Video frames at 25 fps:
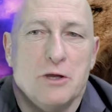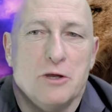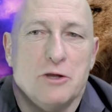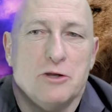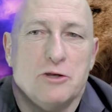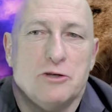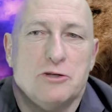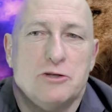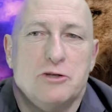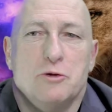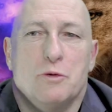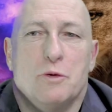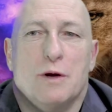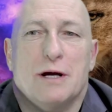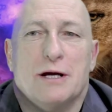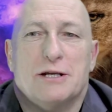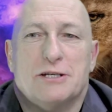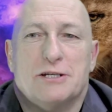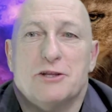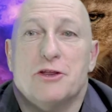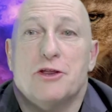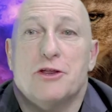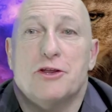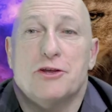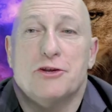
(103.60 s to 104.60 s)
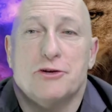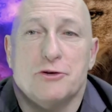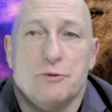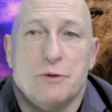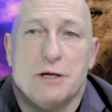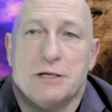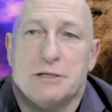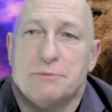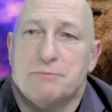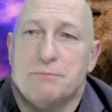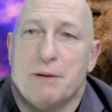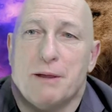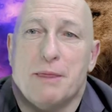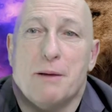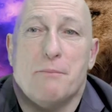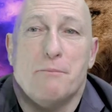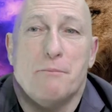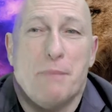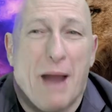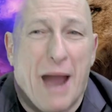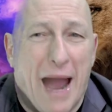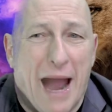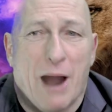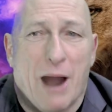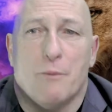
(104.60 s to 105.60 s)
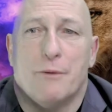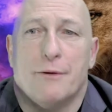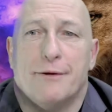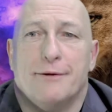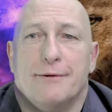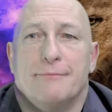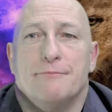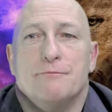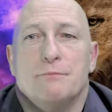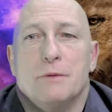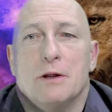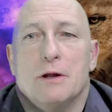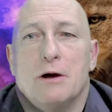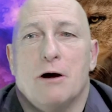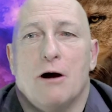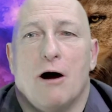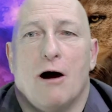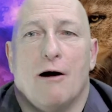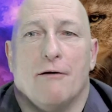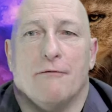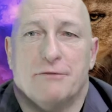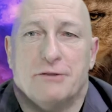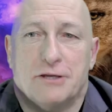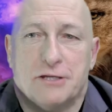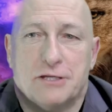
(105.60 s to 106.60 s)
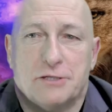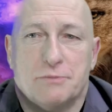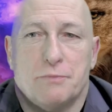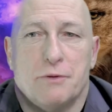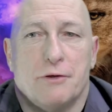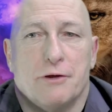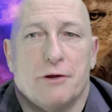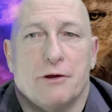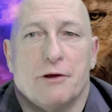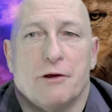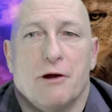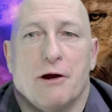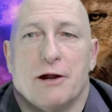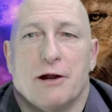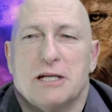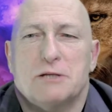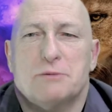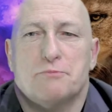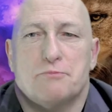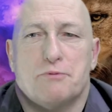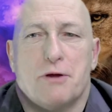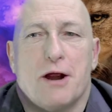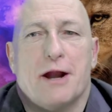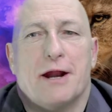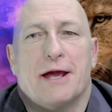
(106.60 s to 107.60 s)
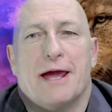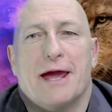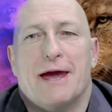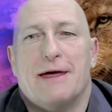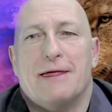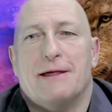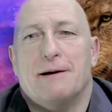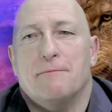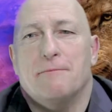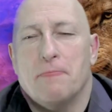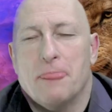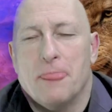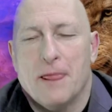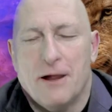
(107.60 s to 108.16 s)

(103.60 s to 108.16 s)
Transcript: to us and through us by the power of the Spirit of God. Let's pray together.